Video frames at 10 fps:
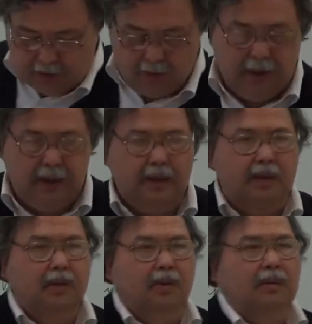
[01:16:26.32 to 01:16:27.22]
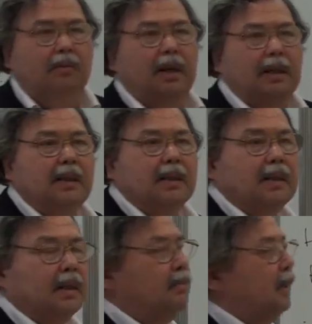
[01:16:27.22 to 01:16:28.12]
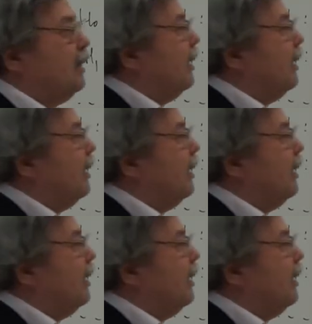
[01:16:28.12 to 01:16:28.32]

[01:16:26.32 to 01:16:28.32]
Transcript: we can do multi-sample